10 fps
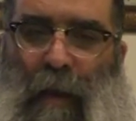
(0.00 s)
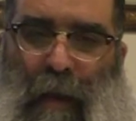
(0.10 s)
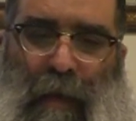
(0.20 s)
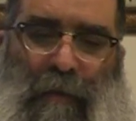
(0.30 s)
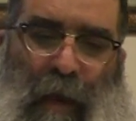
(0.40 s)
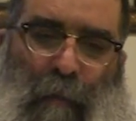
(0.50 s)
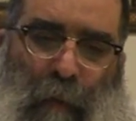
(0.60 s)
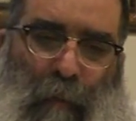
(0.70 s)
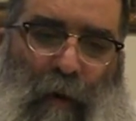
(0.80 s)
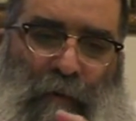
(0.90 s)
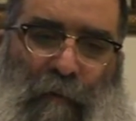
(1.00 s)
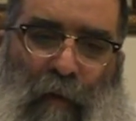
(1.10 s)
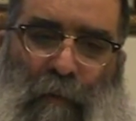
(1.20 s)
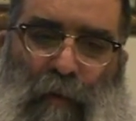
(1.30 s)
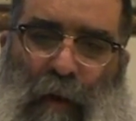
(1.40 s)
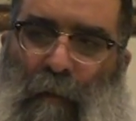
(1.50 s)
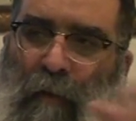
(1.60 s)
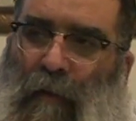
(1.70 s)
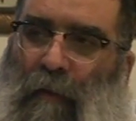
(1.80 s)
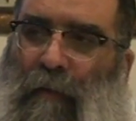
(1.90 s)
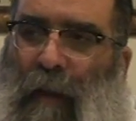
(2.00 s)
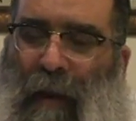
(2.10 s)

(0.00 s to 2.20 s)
is a preparation for him to come and learn.